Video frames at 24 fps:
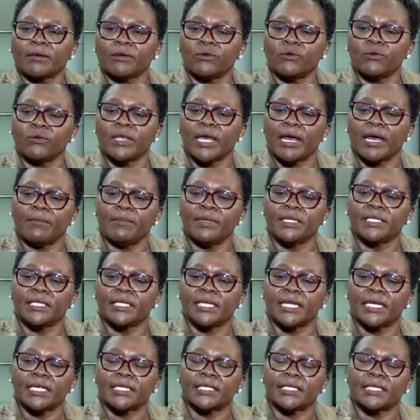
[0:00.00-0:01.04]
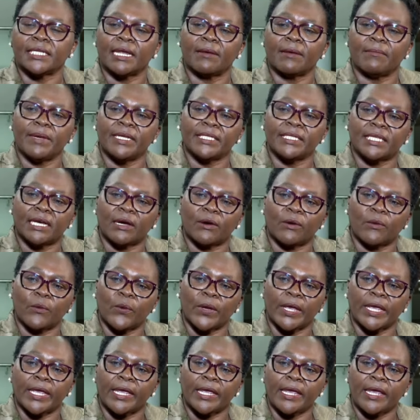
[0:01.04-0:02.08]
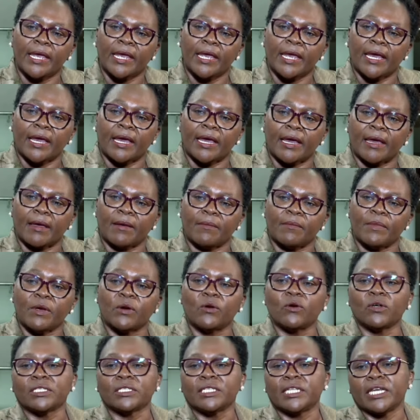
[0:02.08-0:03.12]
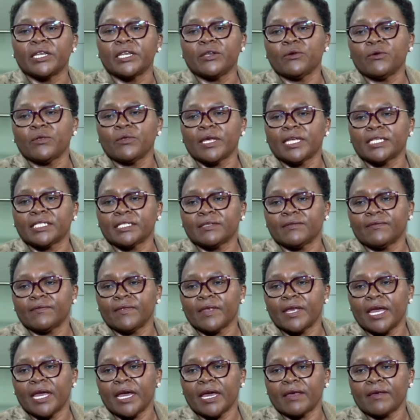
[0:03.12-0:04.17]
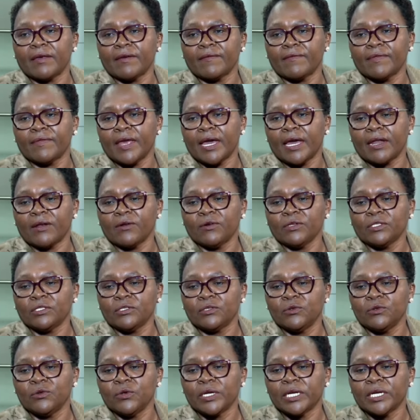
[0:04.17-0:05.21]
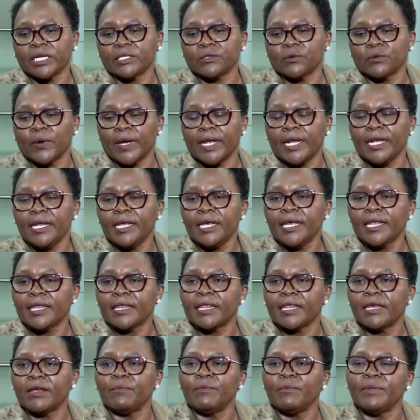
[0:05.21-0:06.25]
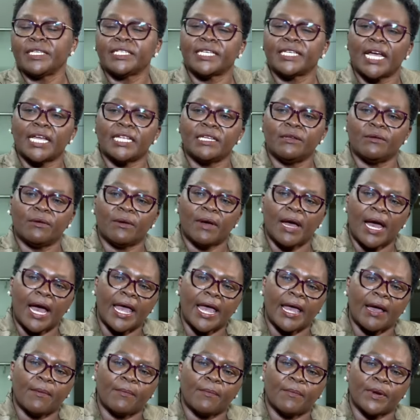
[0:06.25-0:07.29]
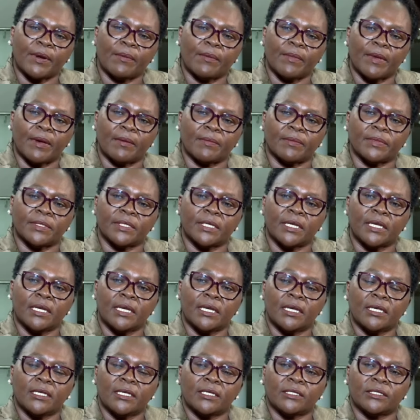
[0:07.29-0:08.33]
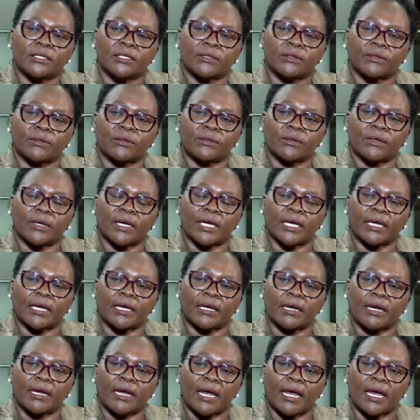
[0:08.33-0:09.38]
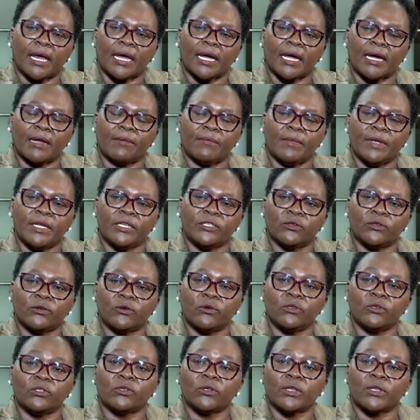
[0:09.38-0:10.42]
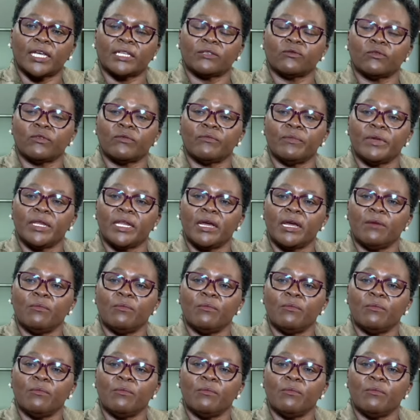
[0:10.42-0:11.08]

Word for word: do their business in a better way, because they know that if they are not doing it well, they'll be charged higher premiums. So I can mention also that we've been